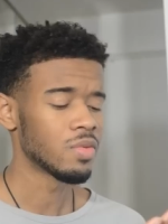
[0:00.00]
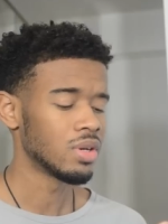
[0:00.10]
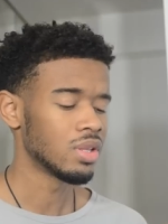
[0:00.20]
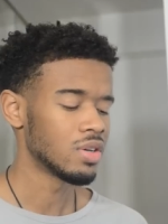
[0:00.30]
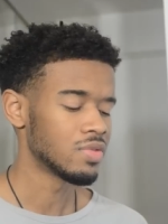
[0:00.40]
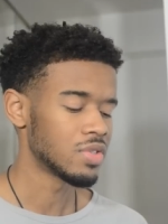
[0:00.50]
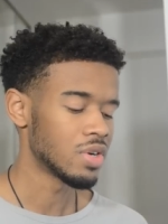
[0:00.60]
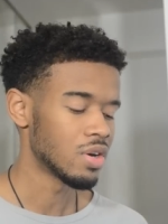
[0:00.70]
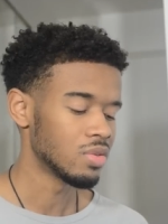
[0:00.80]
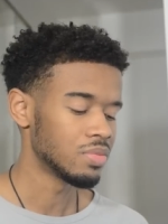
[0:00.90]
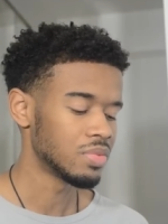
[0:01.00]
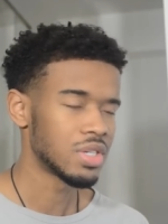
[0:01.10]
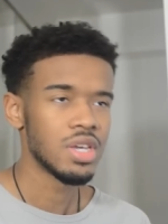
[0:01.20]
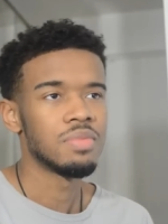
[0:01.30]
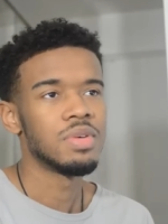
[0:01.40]
really loves, you know,
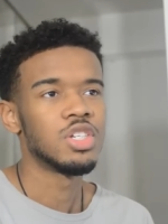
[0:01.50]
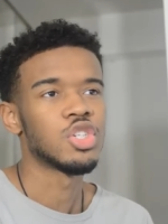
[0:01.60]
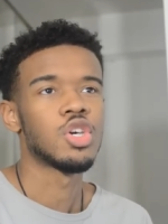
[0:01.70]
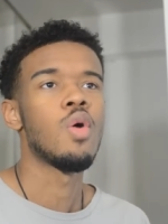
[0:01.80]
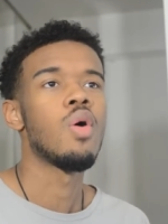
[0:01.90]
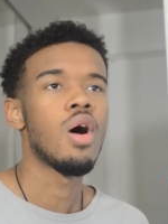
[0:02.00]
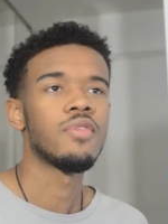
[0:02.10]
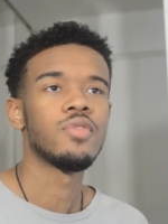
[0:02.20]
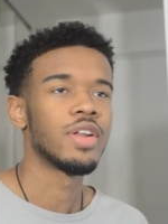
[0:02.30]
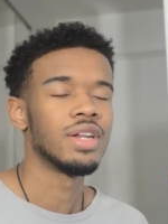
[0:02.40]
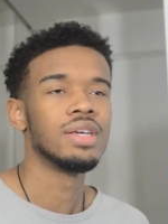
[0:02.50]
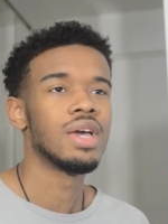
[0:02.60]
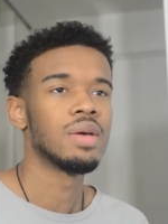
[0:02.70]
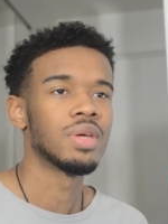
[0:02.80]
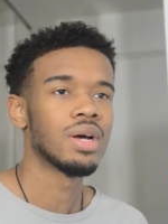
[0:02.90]
seeing me just go off on any
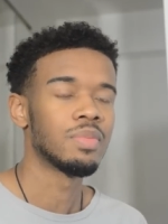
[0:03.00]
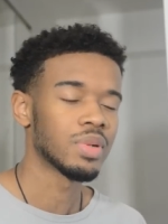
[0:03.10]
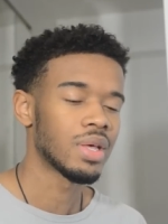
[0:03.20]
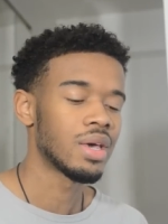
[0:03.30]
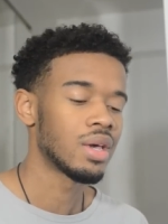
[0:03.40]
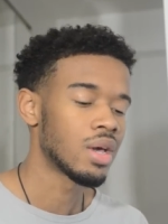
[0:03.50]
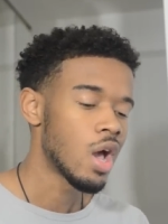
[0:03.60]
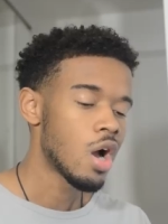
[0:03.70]
game that I'm playing,